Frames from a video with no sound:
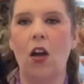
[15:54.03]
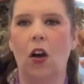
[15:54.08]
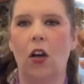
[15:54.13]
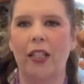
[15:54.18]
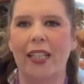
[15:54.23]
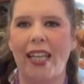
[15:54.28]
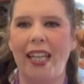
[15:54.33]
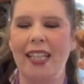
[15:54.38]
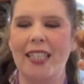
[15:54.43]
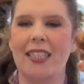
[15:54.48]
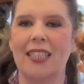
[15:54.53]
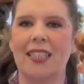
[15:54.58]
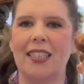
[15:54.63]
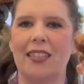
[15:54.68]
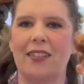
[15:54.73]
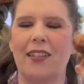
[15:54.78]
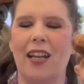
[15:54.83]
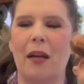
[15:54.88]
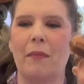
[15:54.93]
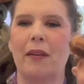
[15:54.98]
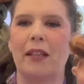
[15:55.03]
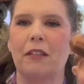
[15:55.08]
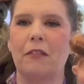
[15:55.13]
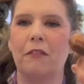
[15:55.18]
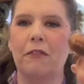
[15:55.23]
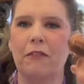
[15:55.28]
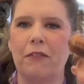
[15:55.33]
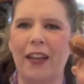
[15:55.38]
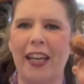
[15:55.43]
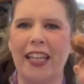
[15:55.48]
on Instagram and
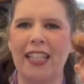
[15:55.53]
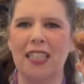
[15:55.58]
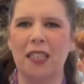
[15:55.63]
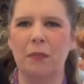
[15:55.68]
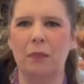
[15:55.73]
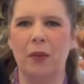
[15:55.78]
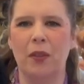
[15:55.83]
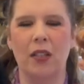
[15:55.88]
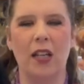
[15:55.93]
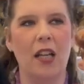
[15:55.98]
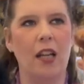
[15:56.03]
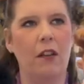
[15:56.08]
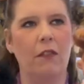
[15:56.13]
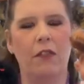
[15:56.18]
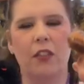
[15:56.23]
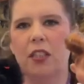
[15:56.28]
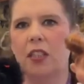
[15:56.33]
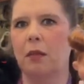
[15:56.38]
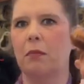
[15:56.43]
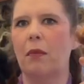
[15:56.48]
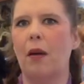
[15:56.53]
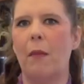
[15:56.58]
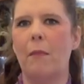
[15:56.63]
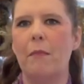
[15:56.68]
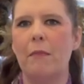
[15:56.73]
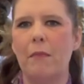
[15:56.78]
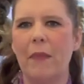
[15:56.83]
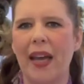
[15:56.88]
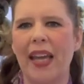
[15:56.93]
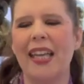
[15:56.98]
Facebook for some
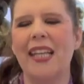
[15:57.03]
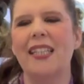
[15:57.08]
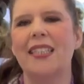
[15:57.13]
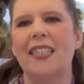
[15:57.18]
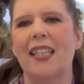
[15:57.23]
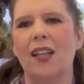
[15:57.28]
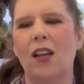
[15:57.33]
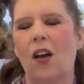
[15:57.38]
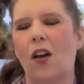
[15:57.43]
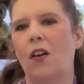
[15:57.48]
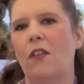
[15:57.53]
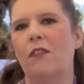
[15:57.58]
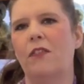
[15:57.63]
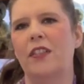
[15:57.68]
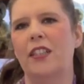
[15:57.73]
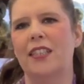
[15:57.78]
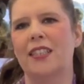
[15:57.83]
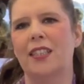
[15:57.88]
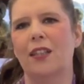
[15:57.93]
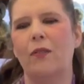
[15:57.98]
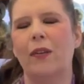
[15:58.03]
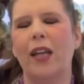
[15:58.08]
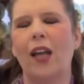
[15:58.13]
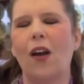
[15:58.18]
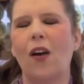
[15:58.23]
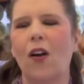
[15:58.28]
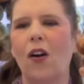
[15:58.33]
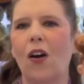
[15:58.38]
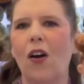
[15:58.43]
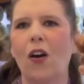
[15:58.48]
amazing offers that we
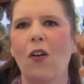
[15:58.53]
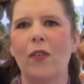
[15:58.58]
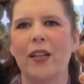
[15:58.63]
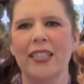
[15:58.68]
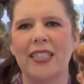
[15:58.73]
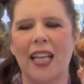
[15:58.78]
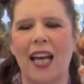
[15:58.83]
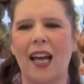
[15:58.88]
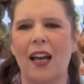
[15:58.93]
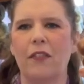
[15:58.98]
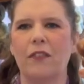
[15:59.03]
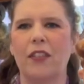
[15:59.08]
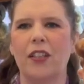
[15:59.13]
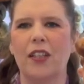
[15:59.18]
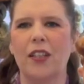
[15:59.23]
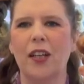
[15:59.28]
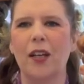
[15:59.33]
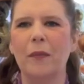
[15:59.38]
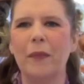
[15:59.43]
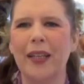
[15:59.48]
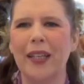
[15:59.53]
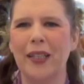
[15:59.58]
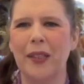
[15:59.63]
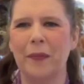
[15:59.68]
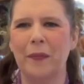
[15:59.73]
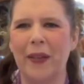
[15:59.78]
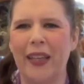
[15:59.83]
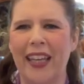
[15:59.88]
always have coming up